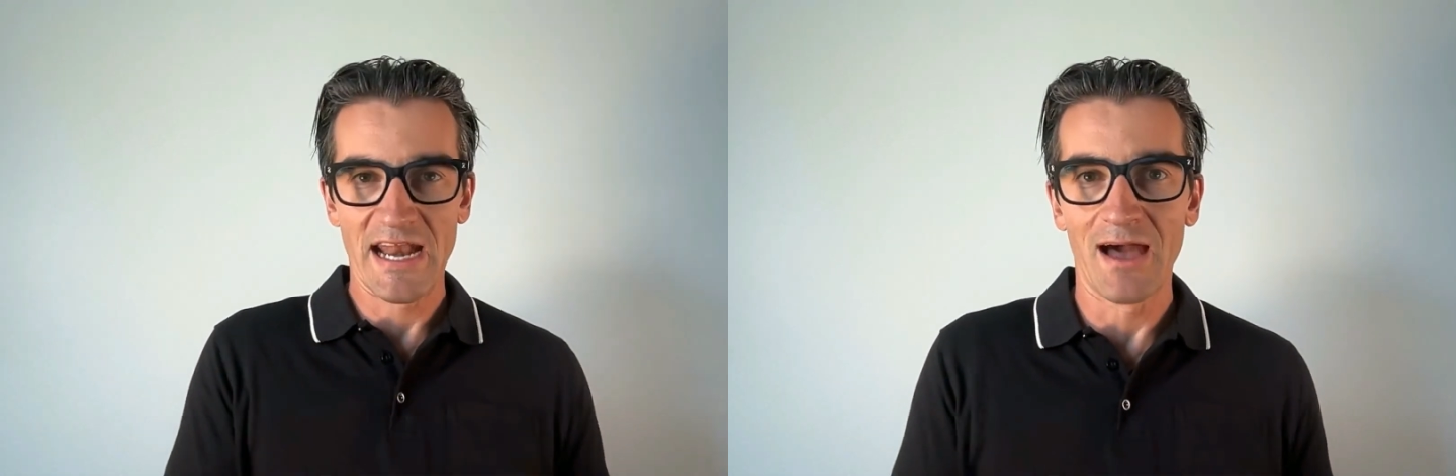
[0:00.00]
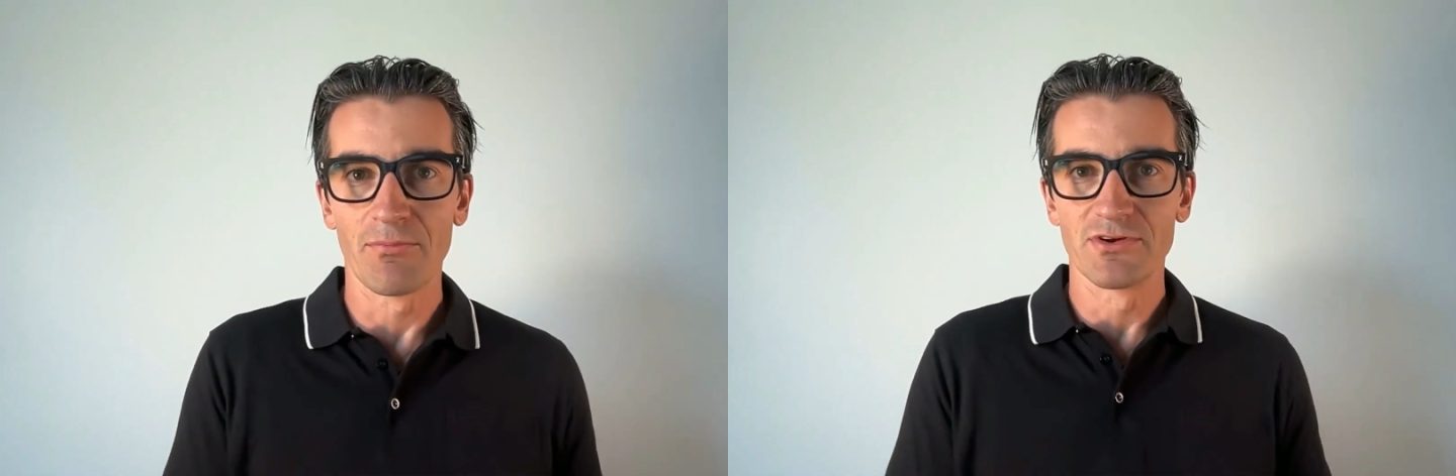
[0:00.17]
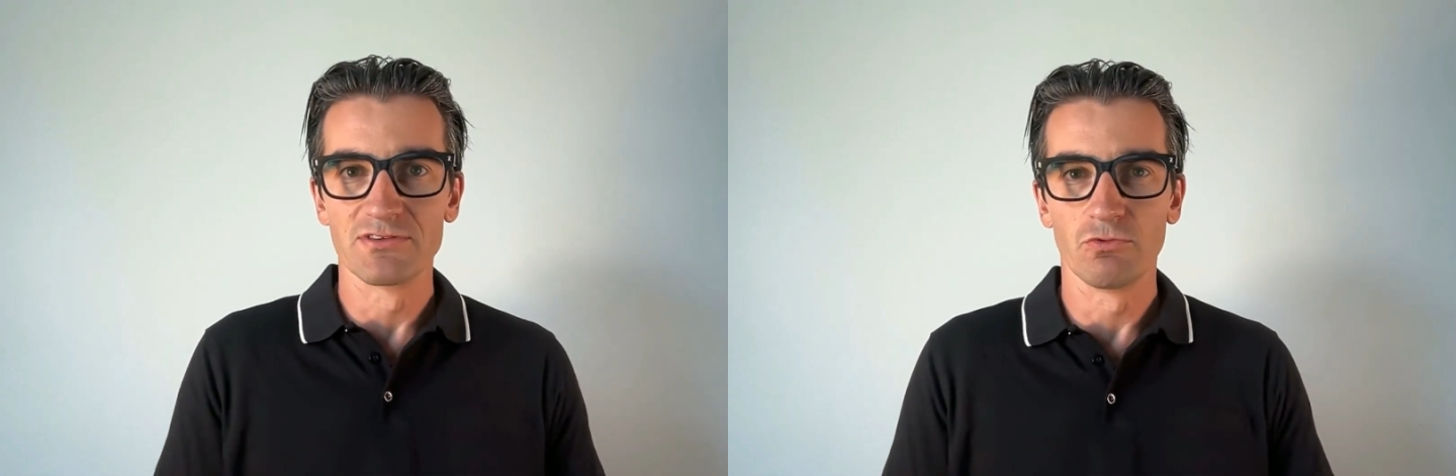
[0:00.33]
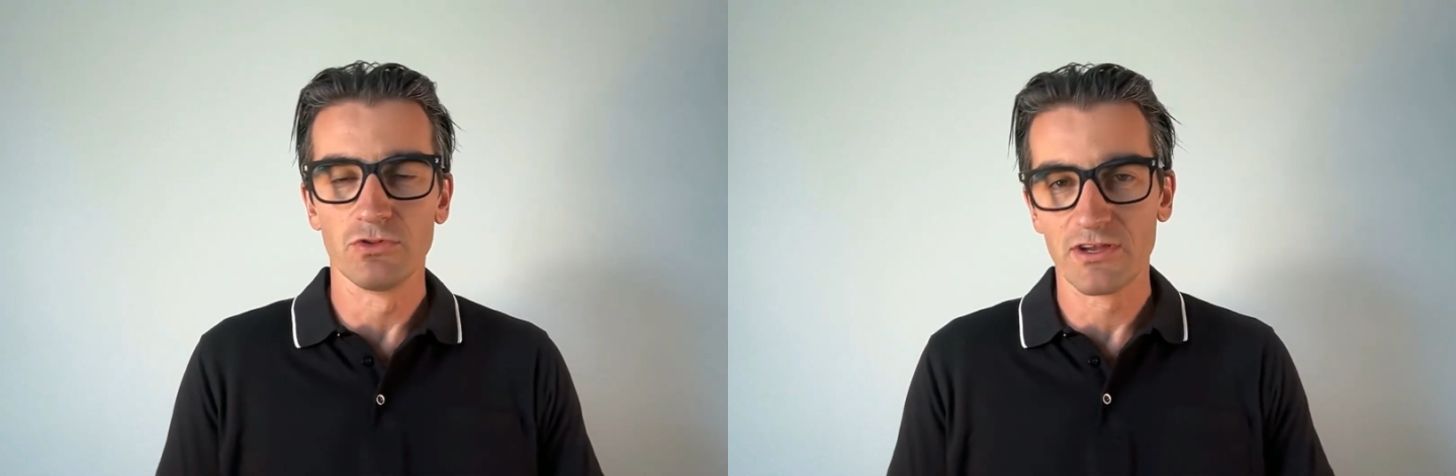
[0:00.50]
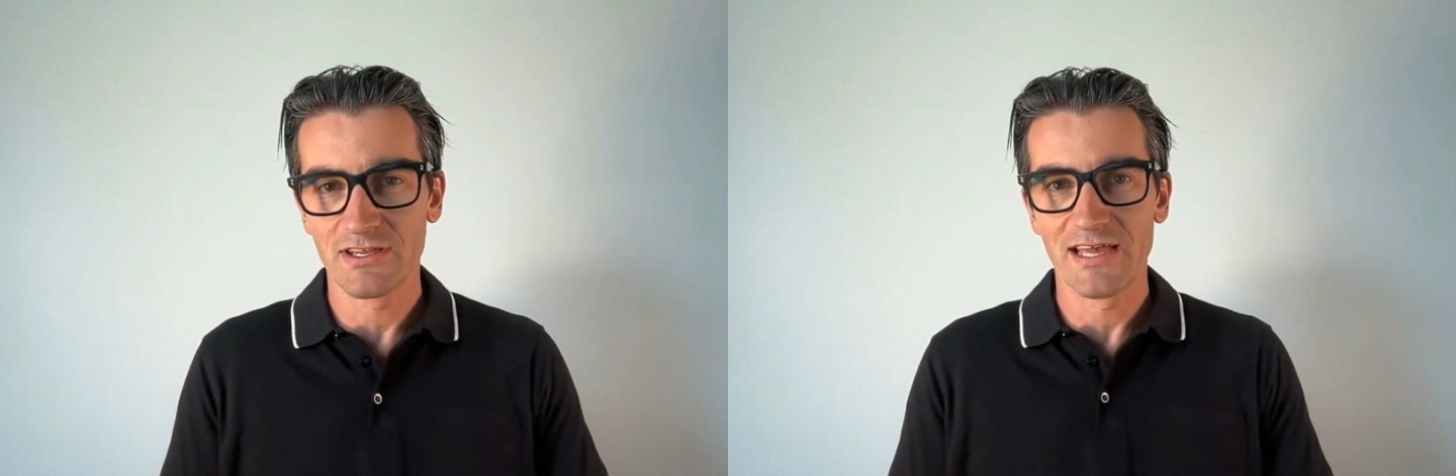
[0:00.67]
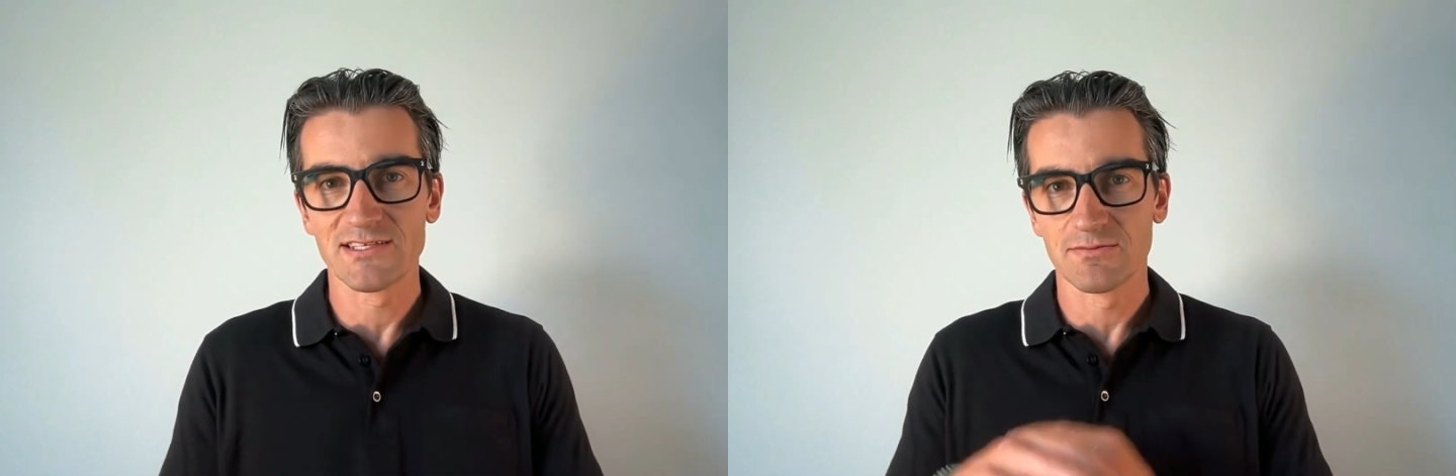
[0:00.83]
Albert. And we'll
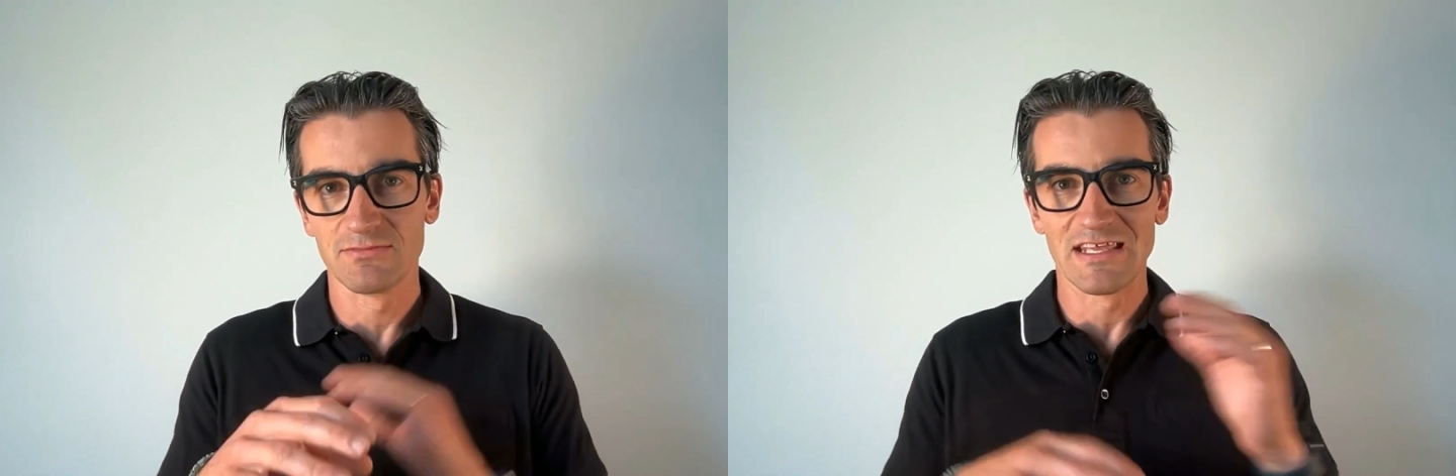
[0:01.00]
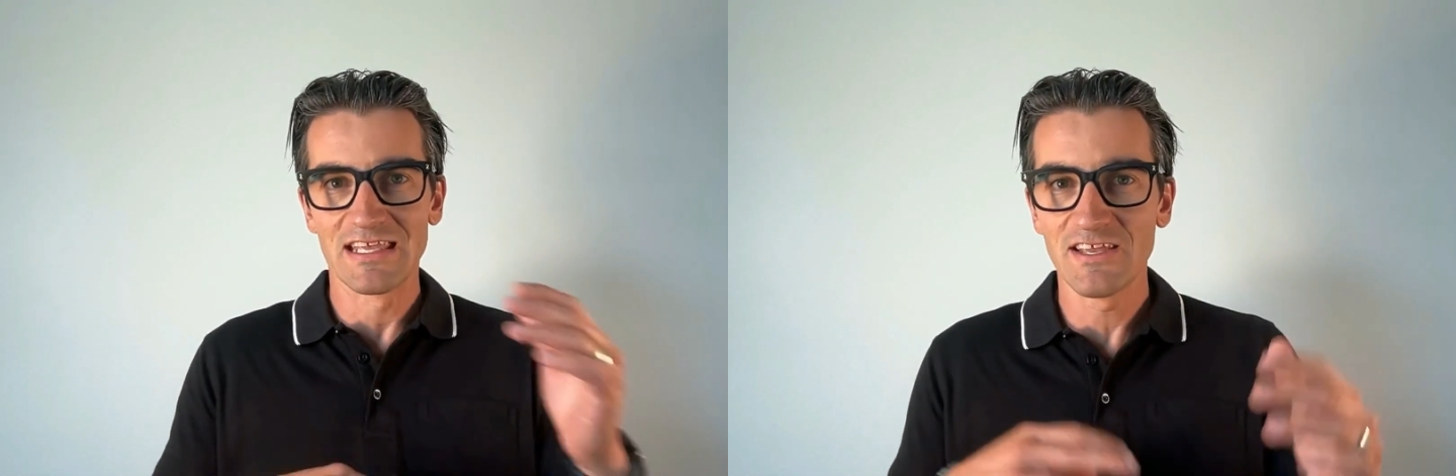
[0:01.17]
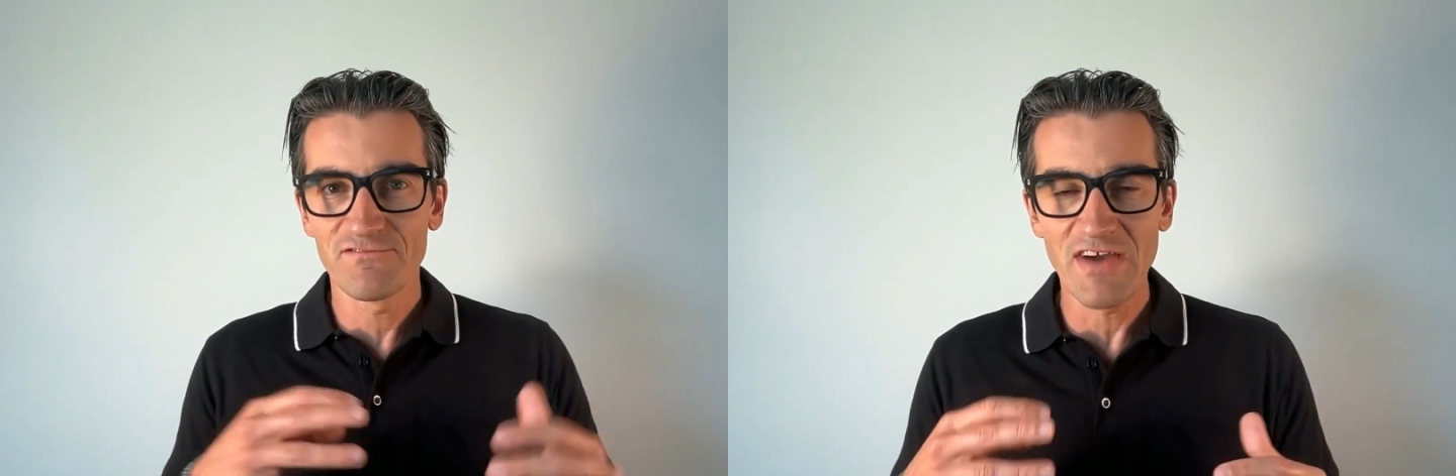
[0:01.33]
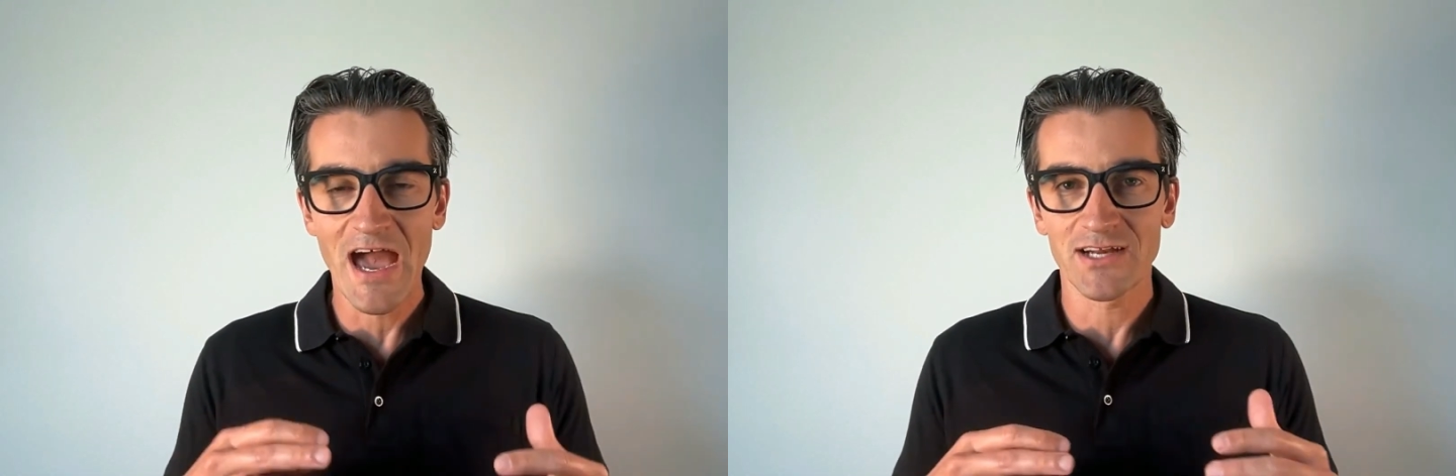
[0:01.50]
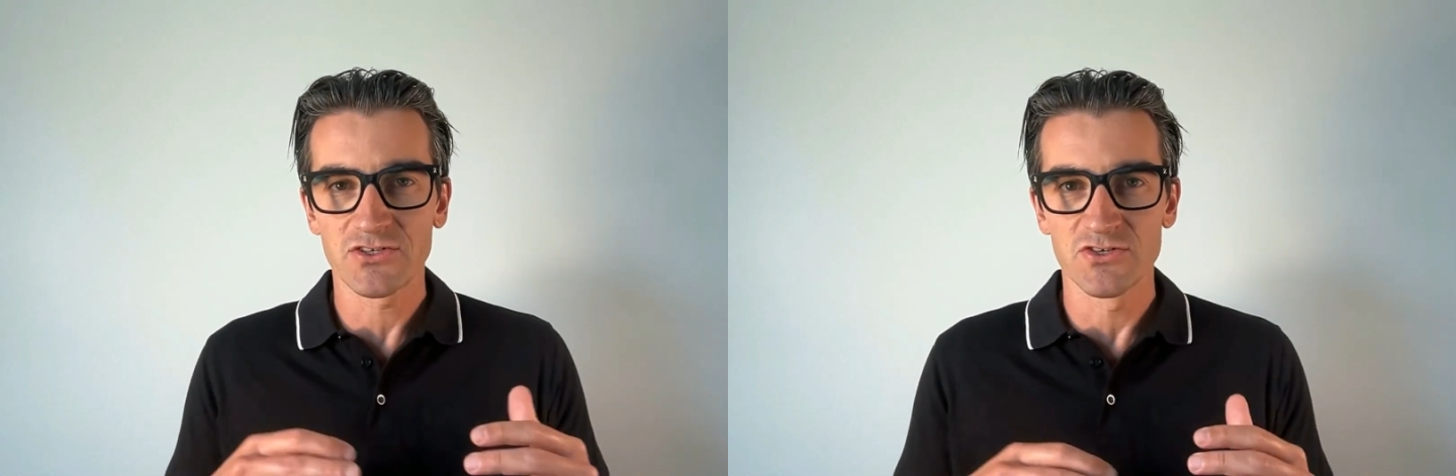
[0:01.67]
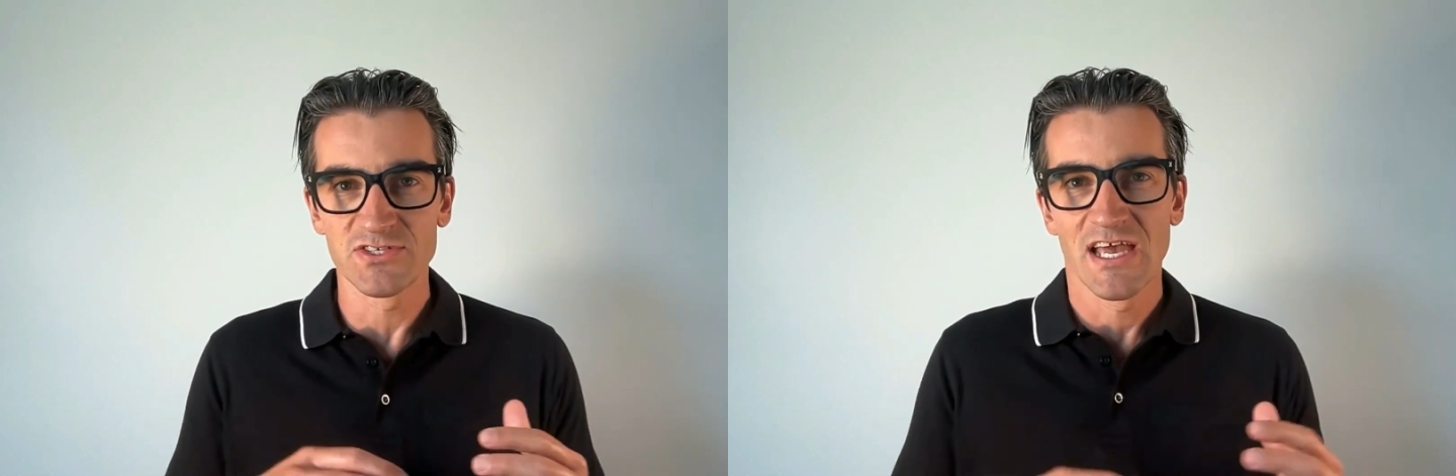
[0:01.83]
look at some of the key
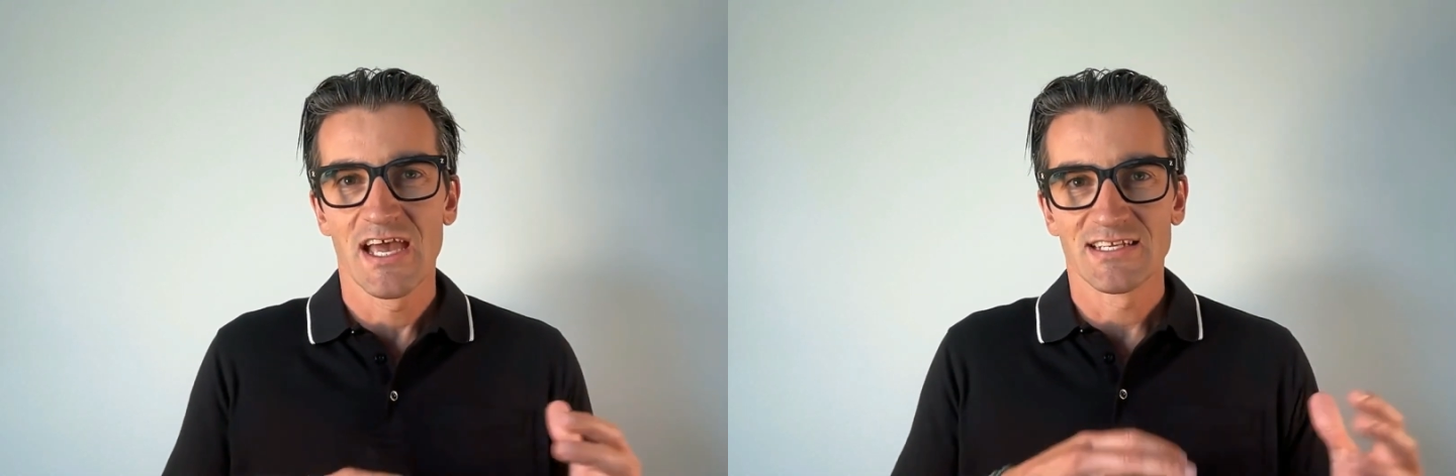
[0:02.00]
factors